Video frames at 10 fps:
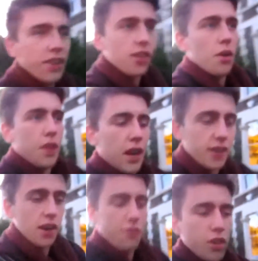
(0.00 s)
so that I
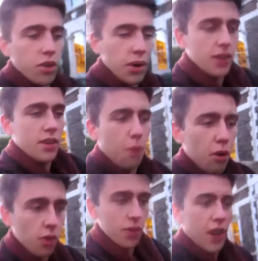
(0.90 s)
don't have to do any
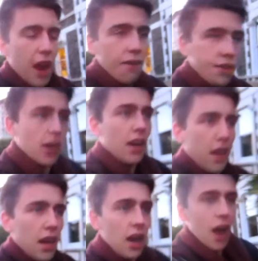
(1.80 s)
tomorrow or the day after,
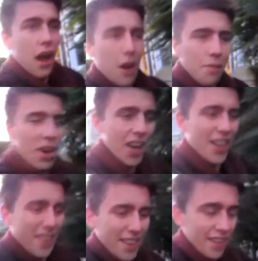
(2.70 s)

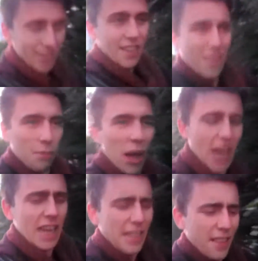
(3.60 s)
because I'm a
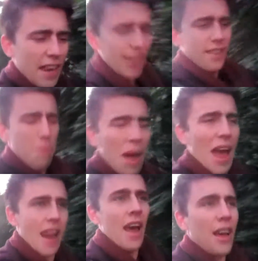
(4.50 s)
lazy, lazy
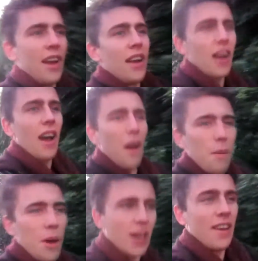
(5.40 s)
man.
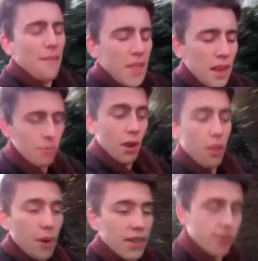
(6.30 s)
But
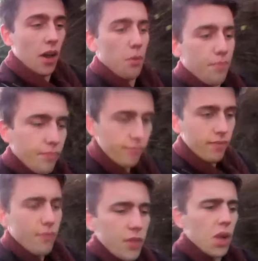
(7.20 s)
otherwise though,
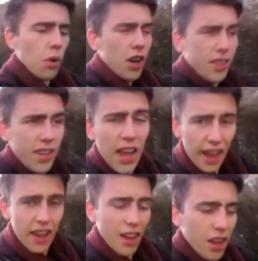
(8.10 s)
work
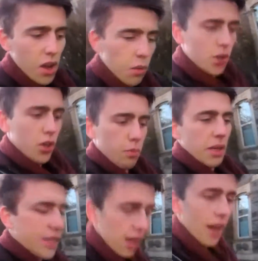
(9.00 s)
today, we should be
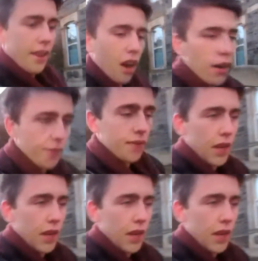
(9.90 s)
signing off,